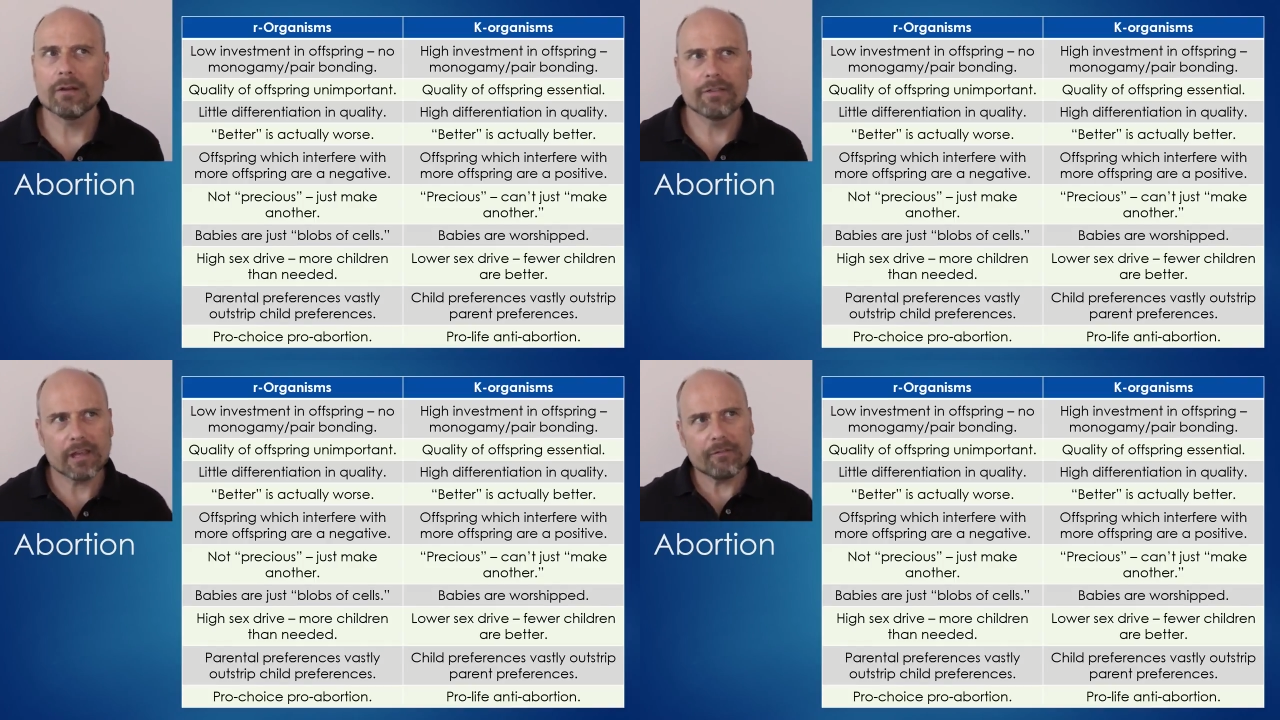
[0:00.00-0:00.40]

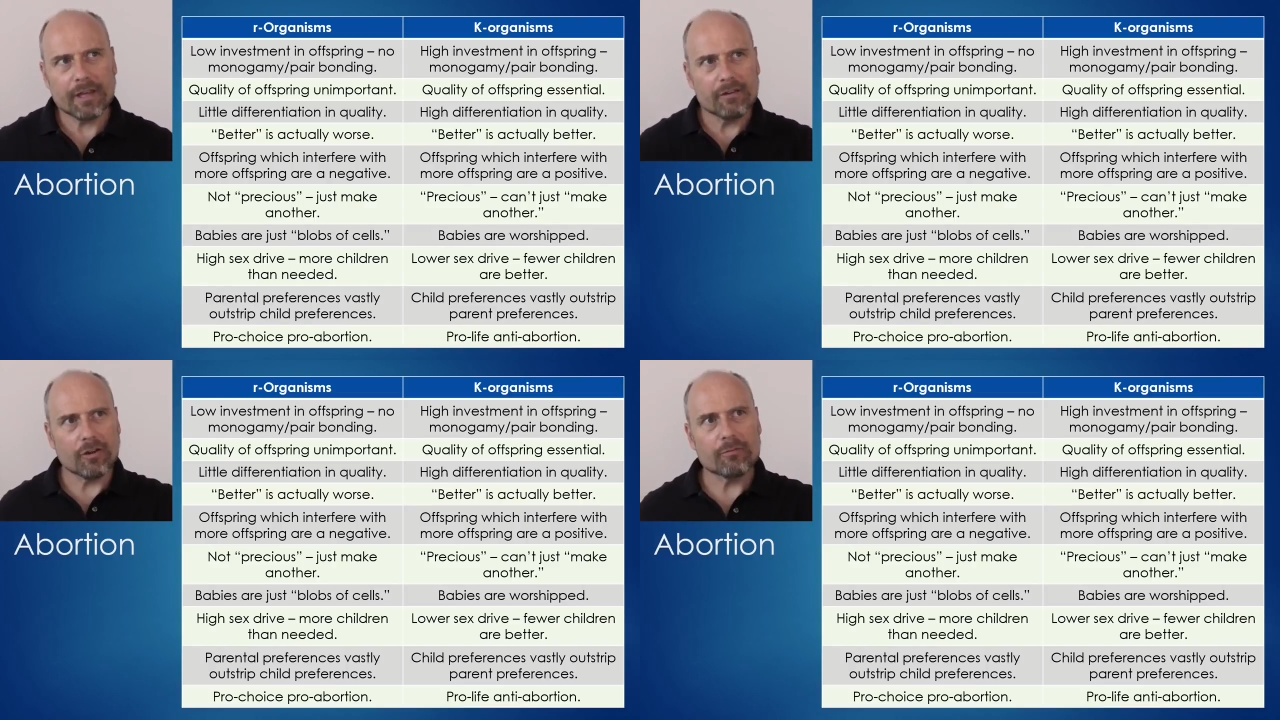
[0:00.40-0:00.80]
think of it
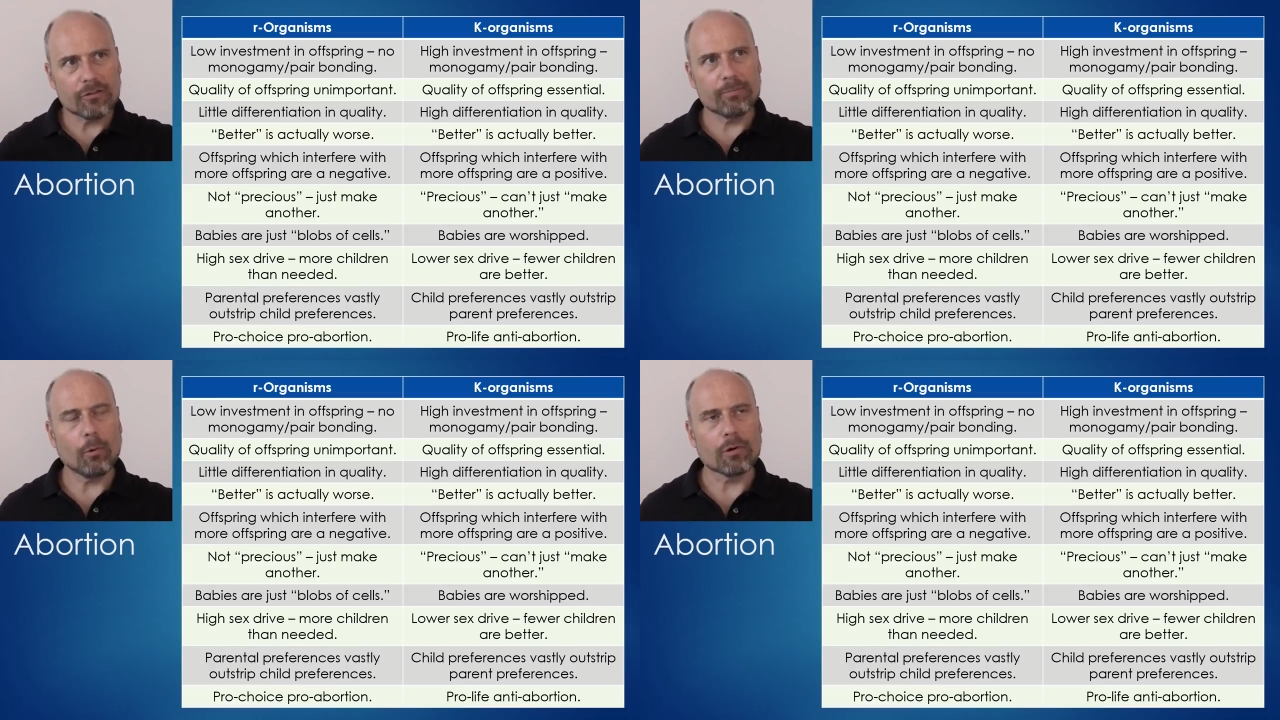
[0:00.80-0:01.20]
in terms of
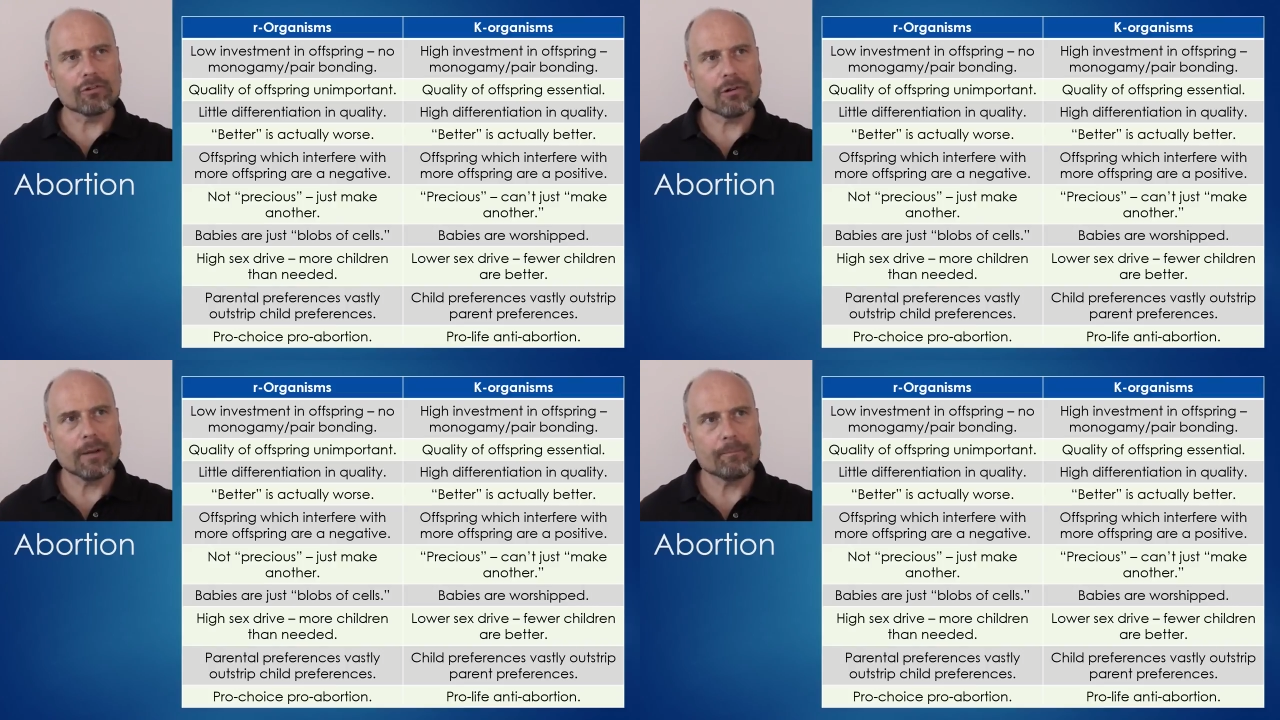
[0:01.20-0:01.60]

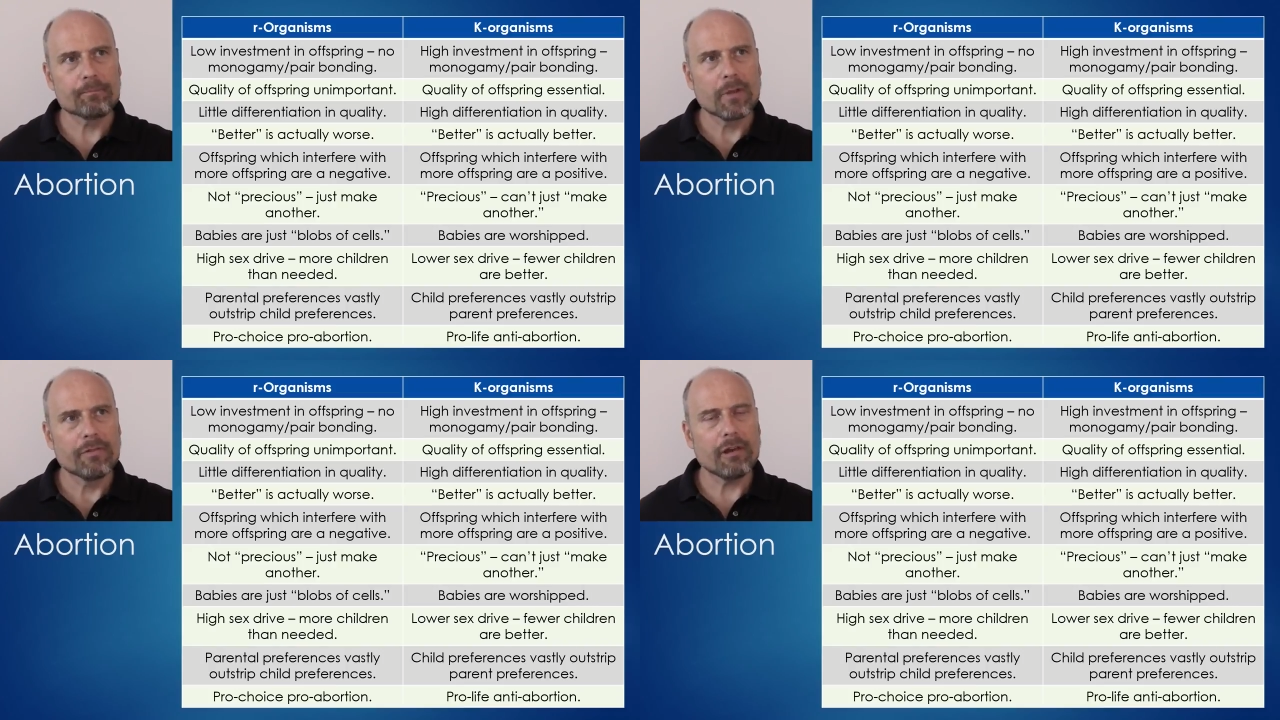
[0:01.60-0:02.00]
sports, right?
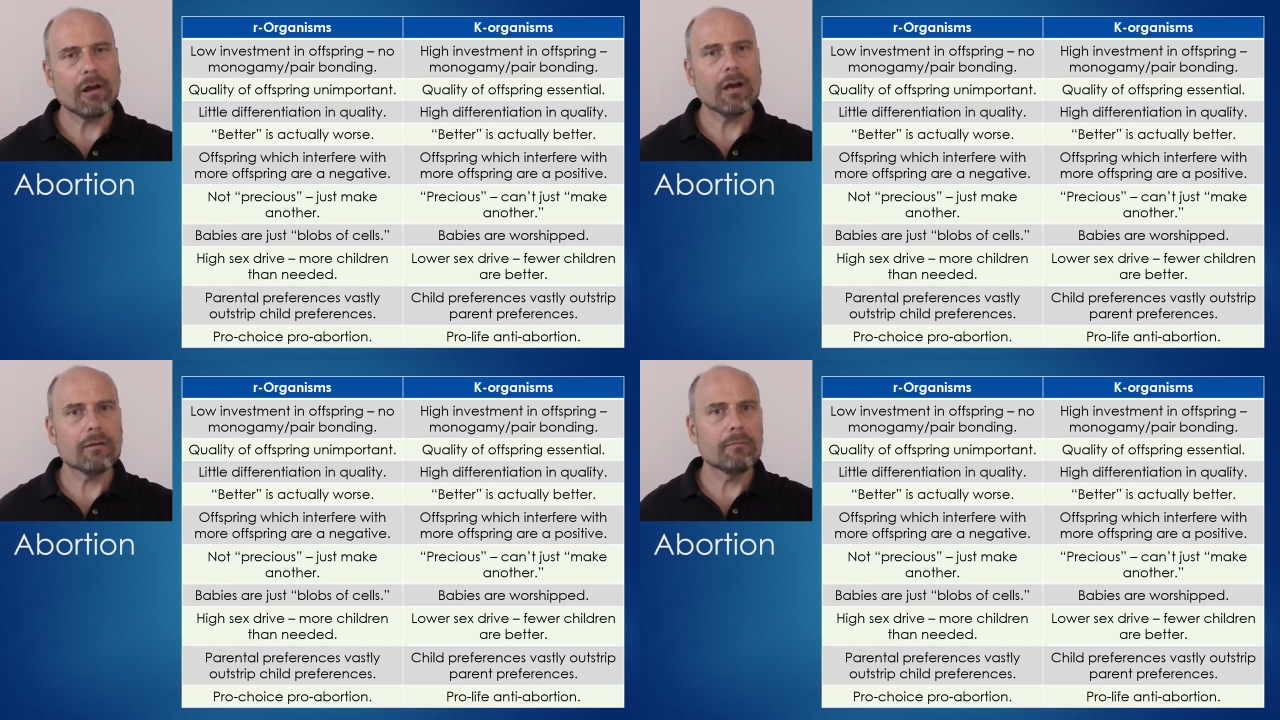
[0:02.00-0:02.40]
There
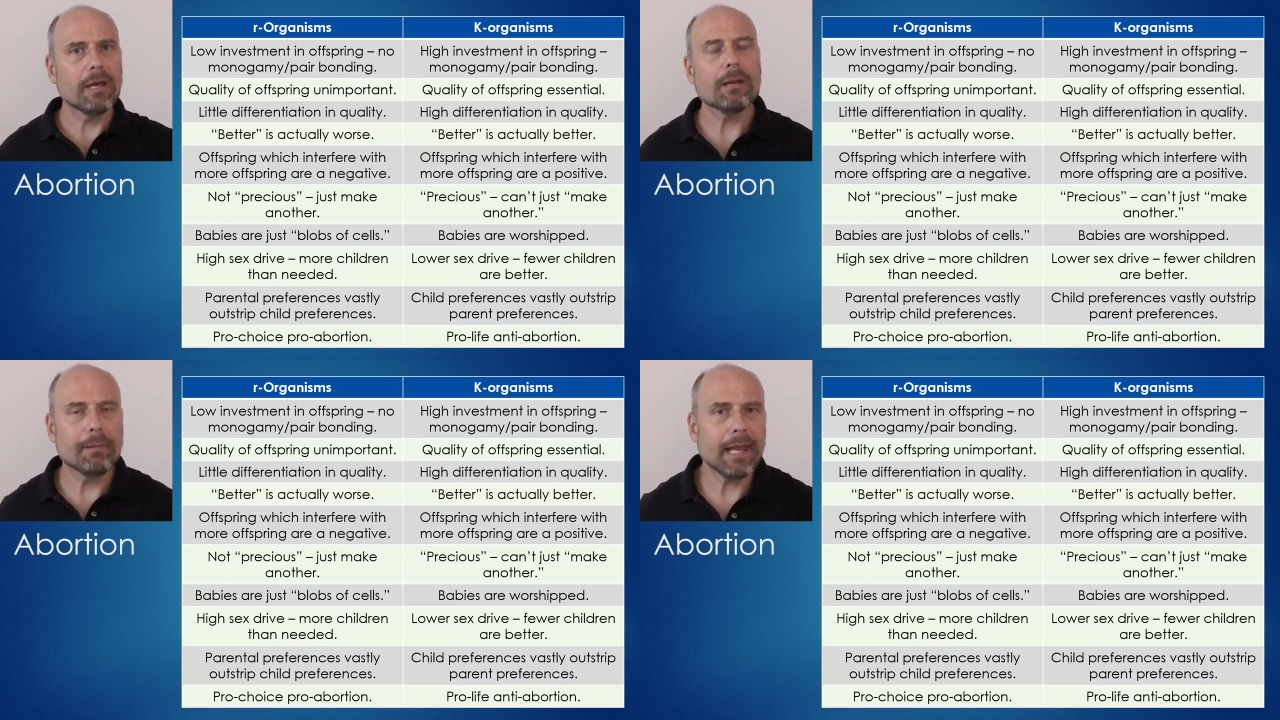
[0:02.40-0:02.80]
aren't
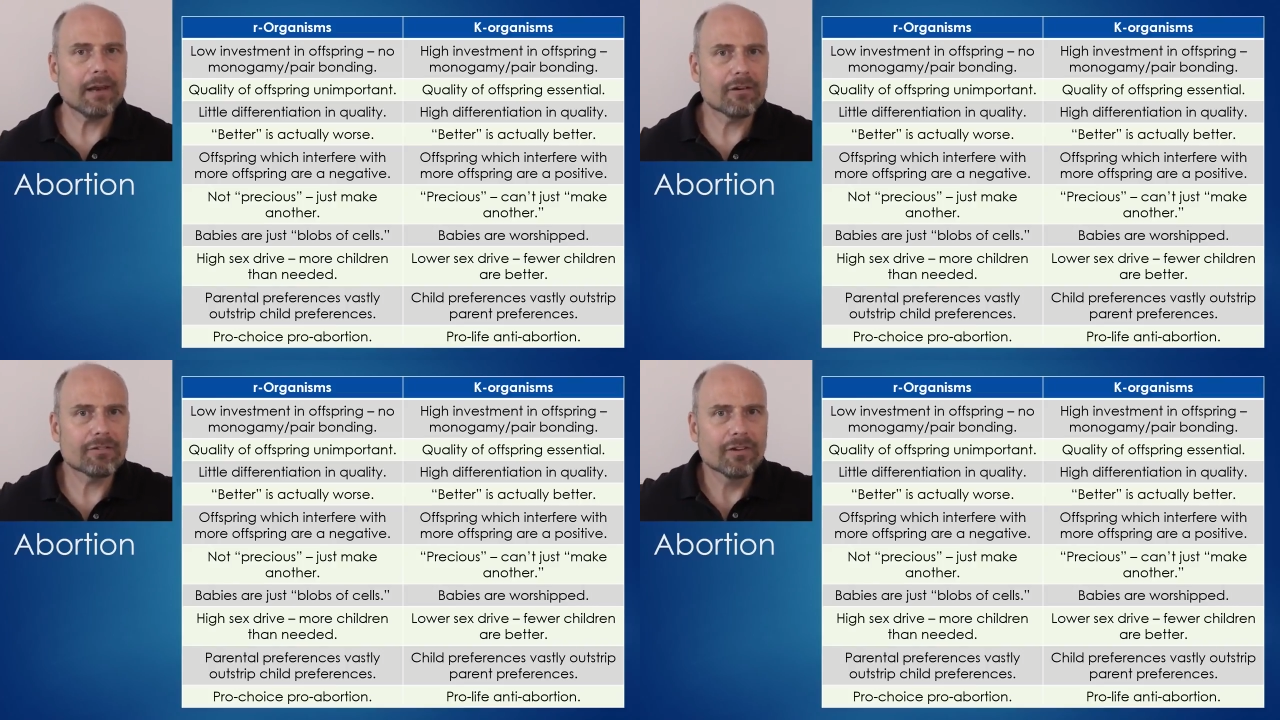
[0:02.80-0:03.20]
many
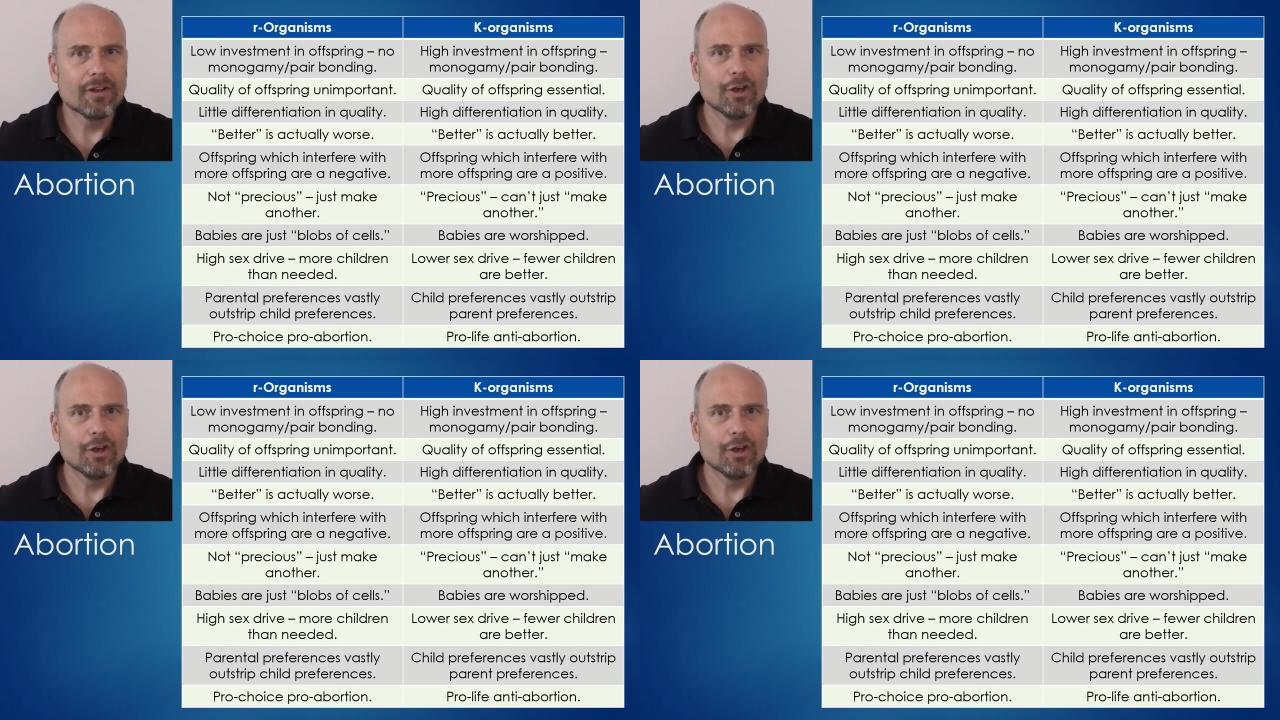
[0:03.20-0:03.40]
players